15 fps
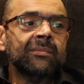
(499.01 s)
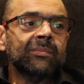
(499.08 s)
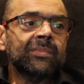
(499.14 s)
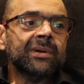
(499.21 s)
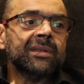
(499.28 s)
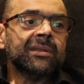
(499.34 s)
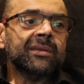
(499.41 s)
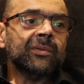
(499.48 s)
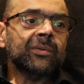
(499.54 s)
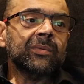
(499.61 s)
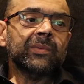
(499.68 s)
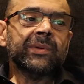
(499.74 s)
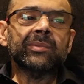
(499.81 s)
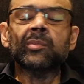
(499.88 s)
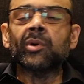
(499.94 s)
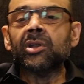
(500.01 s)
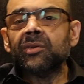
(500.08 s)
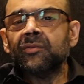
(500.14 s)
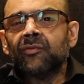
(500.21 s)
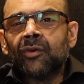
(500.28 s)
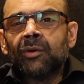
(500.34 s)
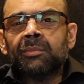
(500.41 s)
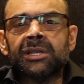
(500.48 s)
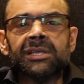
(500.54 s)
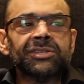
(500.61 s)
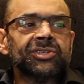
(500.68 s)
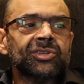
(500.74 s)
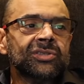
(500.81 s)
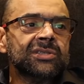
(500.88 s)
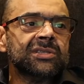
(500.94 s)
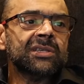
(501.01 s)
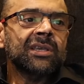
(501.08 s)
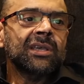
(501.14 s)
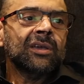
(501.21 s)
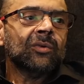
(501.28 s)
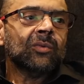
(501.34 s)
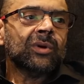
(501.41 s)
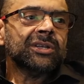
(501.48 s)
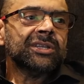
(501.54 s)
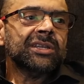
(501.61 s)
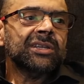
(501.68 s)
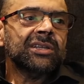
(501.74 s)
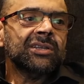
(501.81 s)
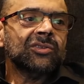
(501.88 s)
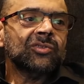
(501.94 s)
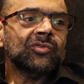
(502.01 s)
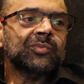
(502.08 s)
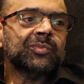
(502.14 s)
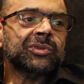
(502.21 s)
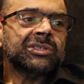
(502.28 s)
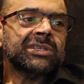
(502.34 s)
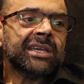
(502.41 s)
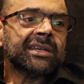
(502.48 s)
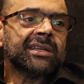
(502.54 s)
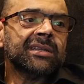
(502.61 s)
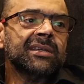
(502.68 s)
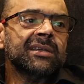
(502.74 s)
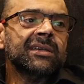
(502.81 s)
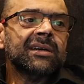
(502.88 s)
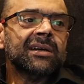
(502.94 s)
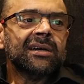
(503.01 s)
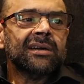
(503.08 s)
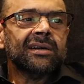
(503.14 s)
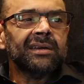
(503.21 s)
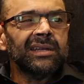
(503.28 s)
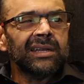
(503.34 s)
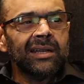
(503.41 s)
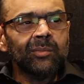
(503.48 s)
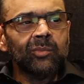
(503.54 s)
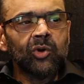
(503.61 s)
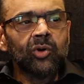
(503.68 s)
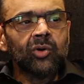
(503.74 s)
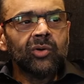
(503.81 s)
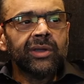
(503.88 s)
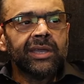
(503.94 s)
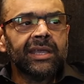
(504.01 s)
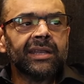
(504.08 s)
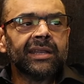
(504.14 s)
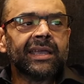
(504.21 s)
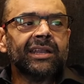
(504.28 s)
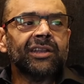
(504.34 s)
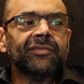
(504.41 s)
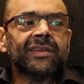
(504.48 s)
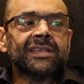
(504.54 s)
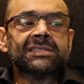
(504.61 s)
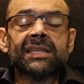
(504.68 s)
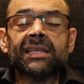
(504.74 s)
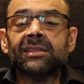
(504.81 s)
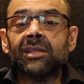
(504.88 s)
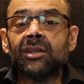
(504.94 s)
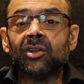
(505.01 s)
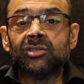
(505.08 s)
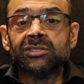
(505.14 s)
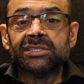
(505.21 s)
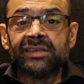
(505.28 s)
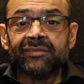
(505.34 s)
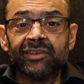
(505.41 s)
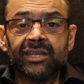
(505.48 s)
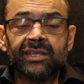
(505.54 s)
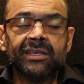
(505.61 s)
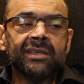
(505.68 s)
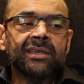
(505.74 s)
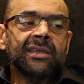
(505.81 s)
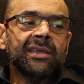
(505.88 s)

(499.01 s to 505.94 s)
but with modern formulations, wanted it to project a little more and kind of extend the longevity